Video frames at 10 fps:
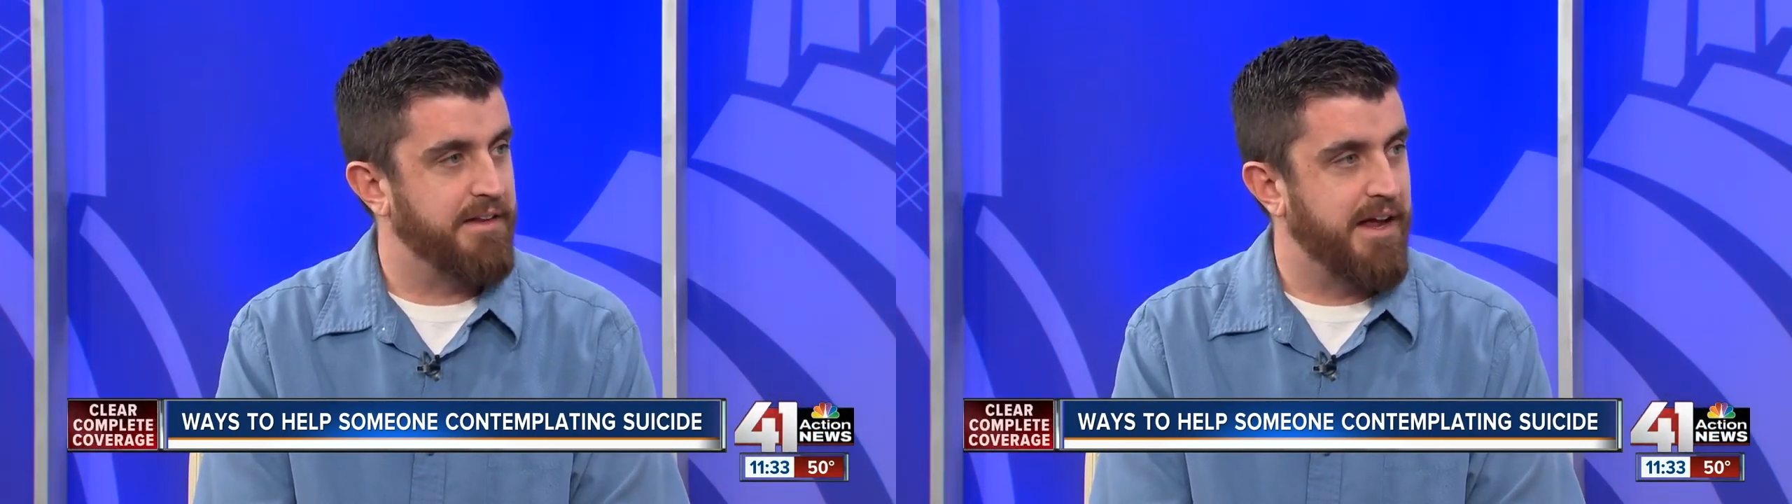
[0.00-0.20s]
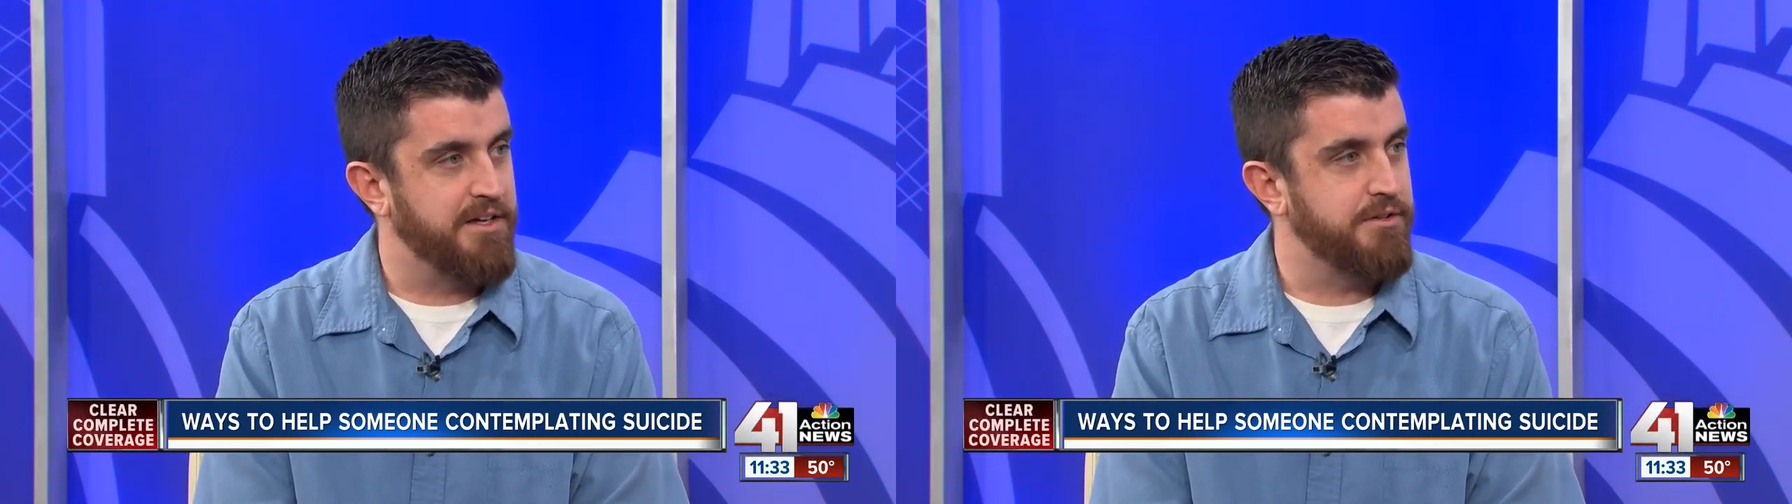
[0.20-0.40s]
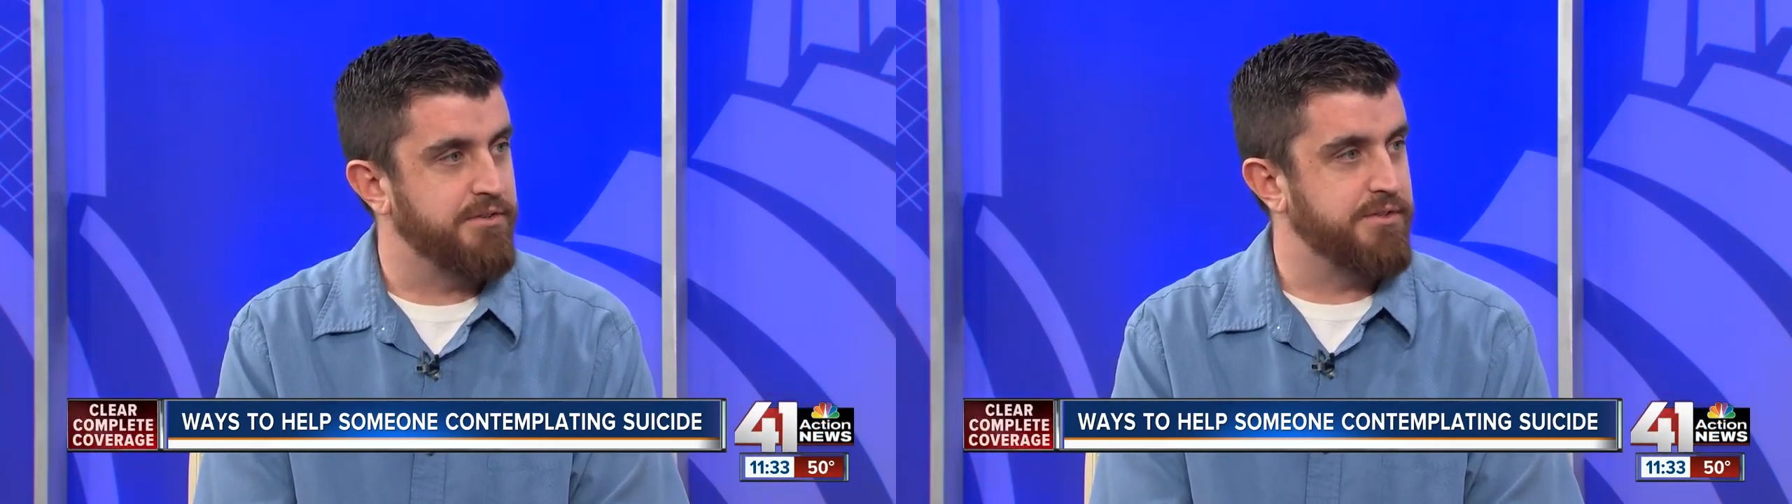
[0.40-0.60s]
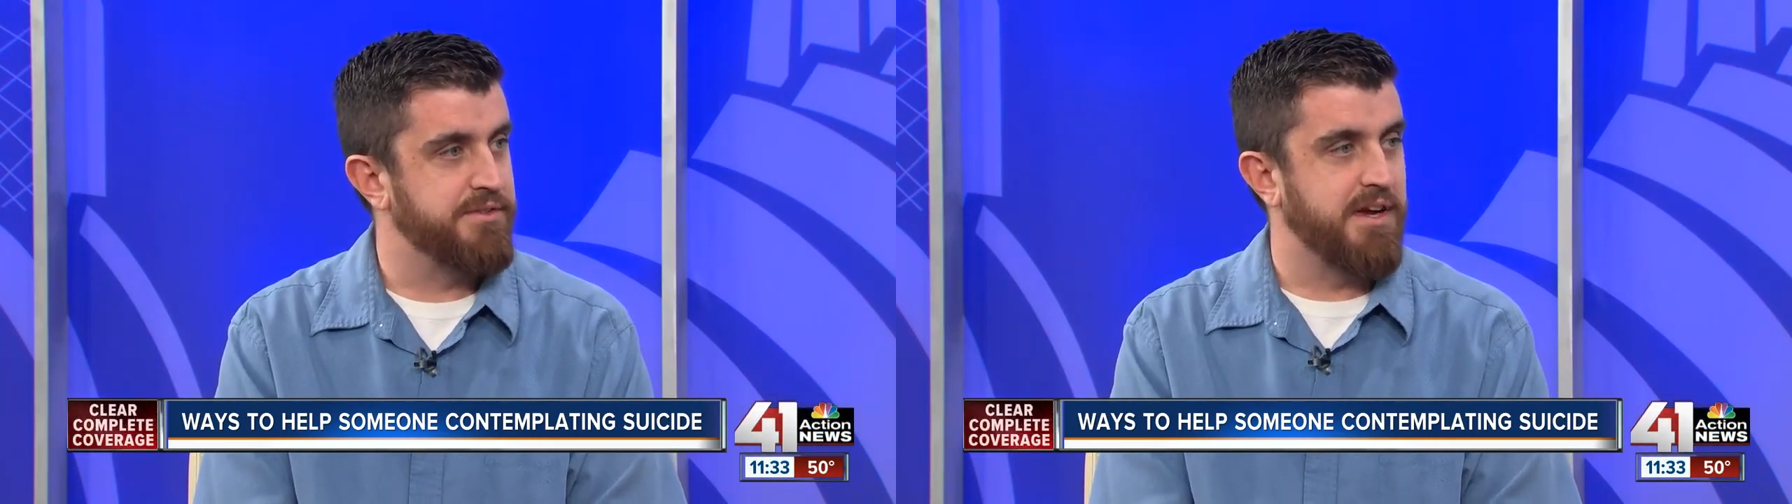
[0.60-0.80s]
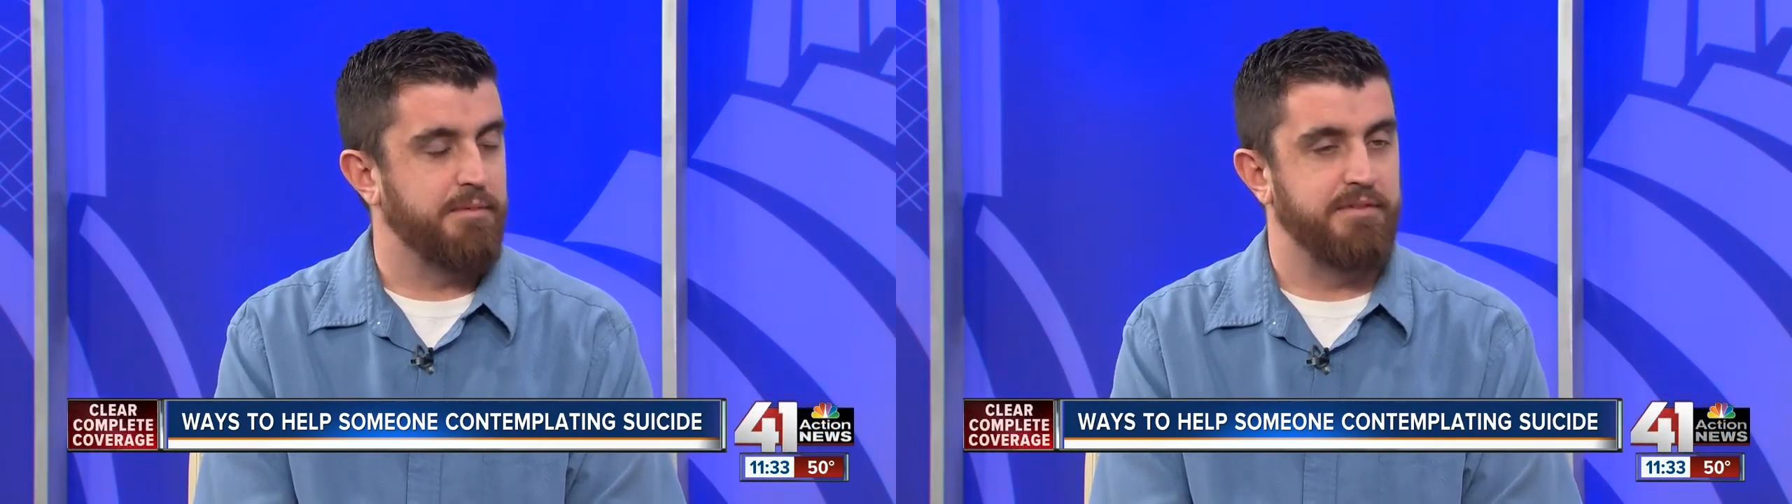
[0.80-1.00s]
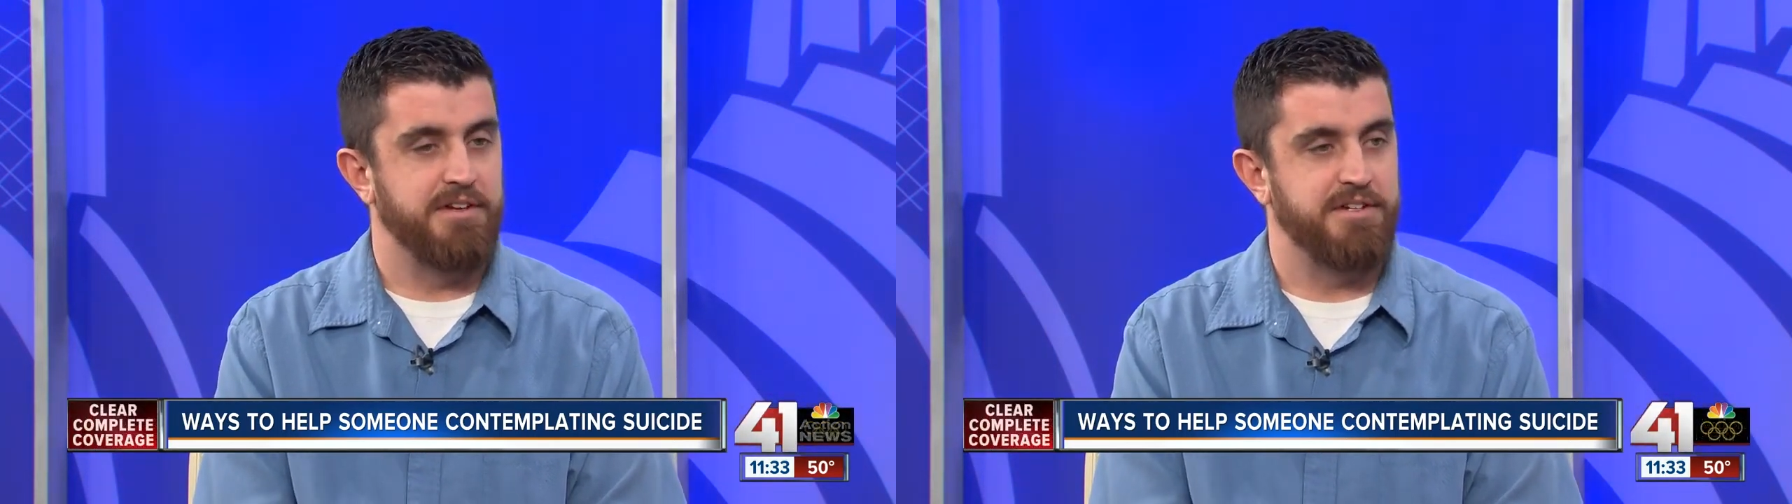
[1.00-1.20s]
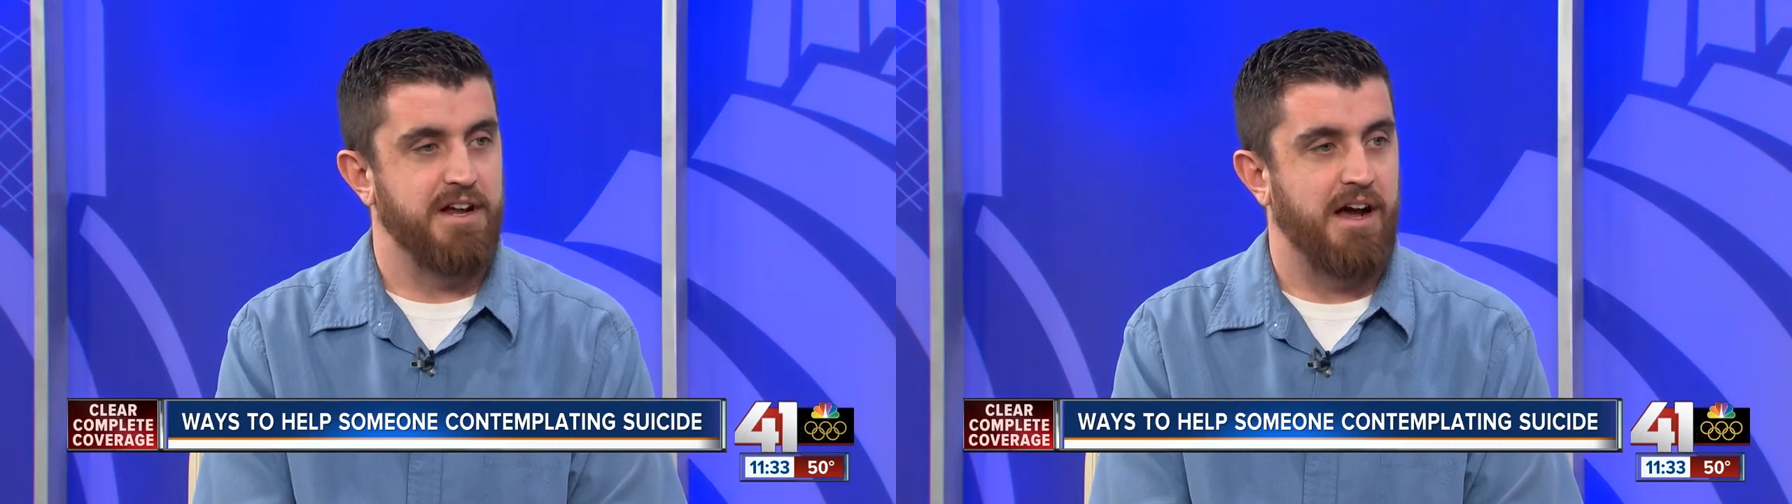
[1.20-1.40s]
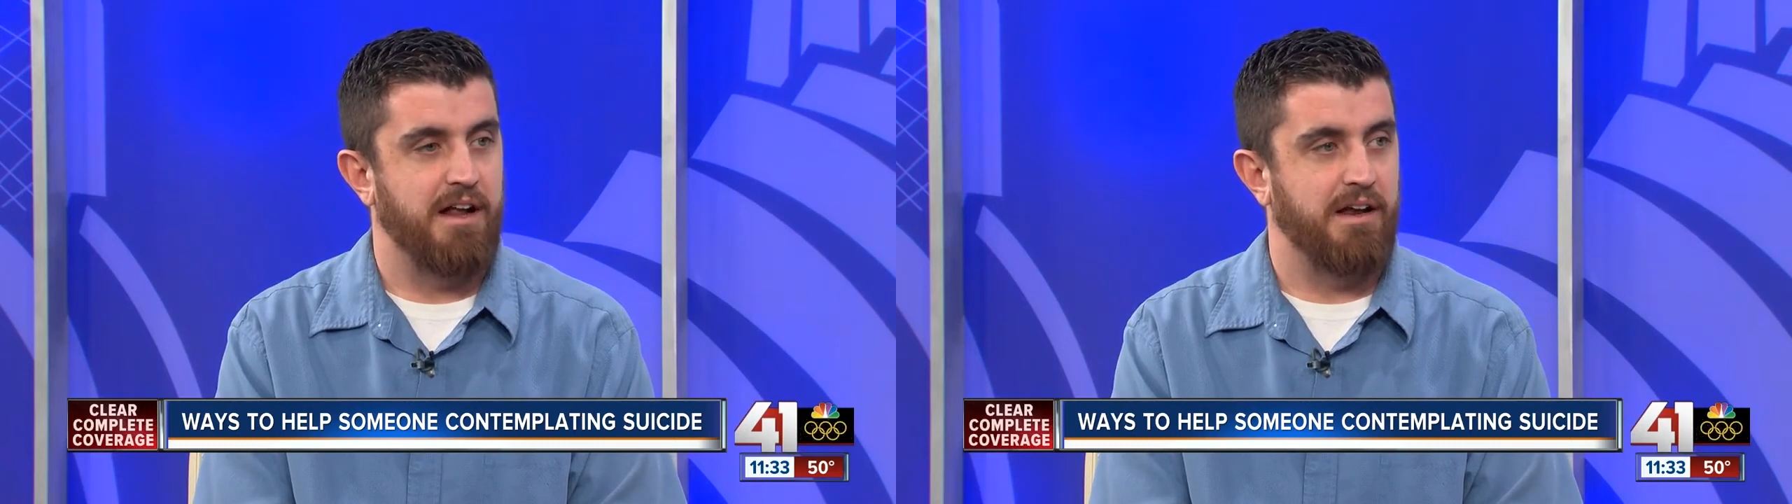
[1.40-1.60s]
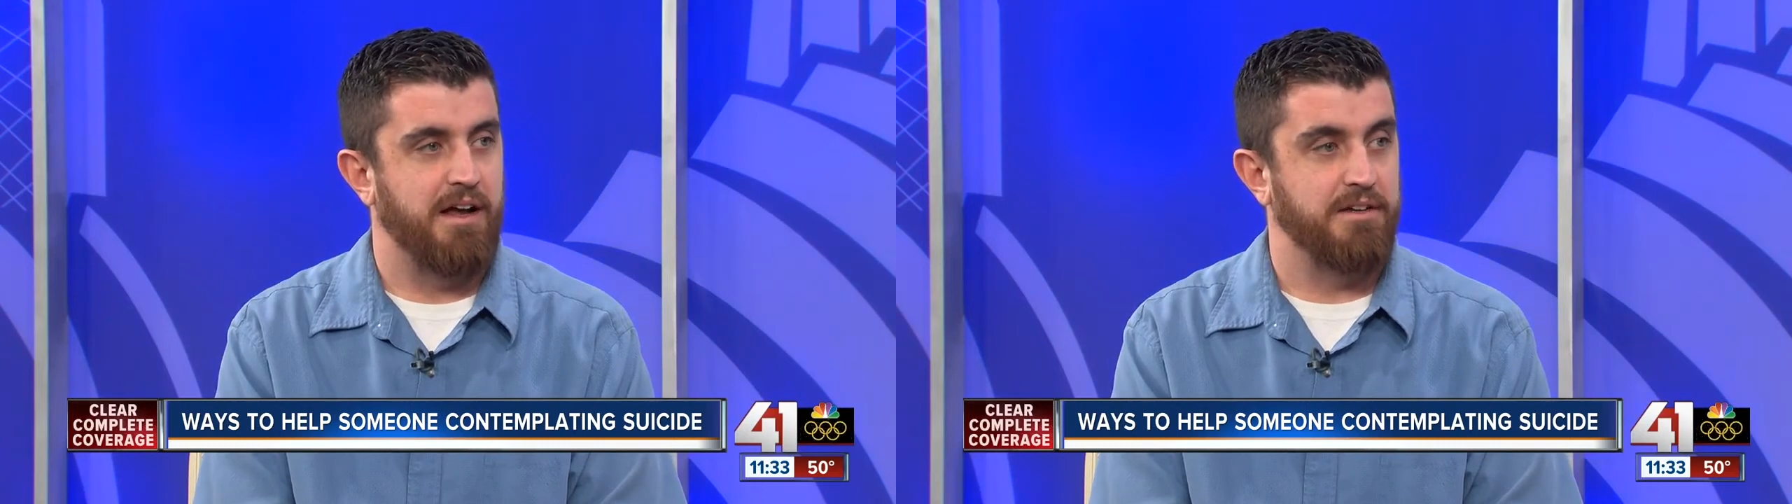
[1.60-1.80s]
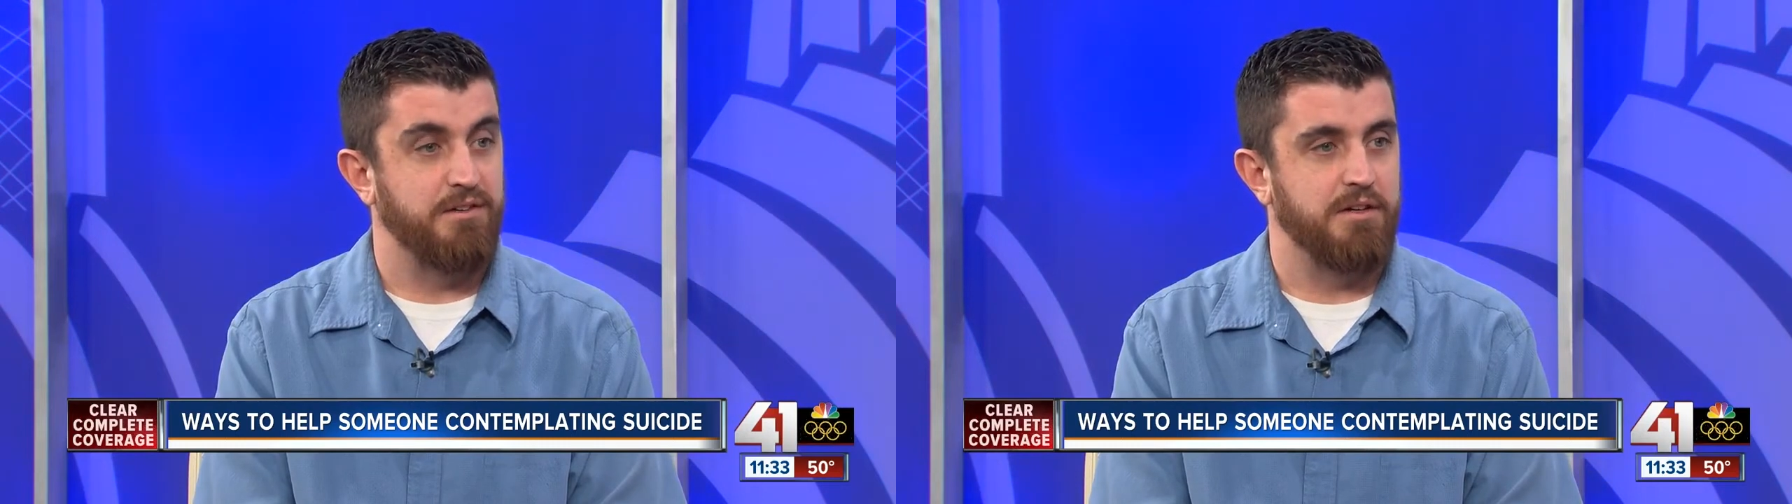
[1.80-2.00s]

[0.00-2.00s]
the National Suicide Prevention Hotline.